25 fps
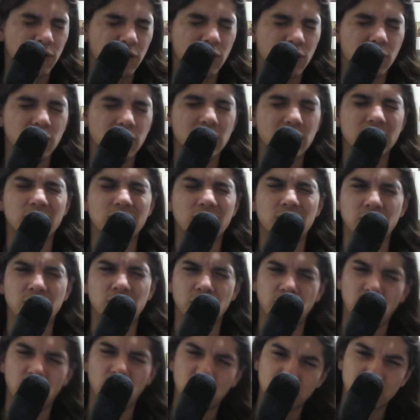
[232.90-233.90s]

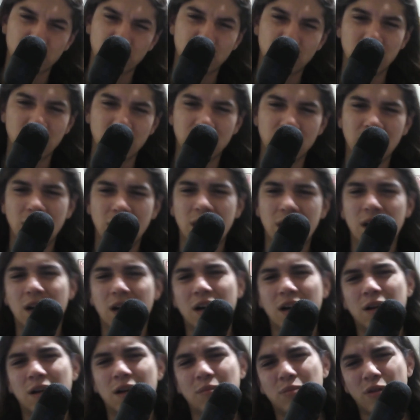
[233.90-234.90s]
Volkner
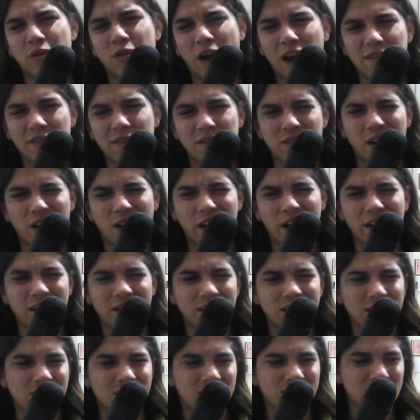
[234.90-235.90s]
private
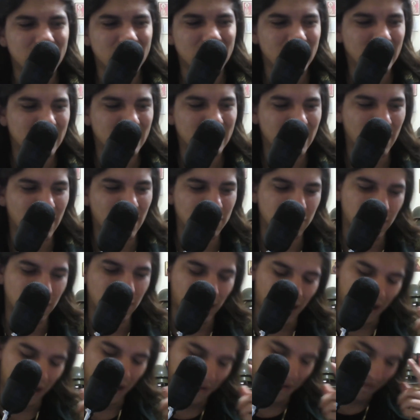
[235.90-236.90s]
writings that
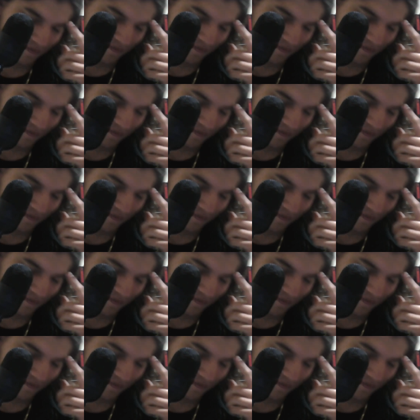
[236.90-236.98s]
were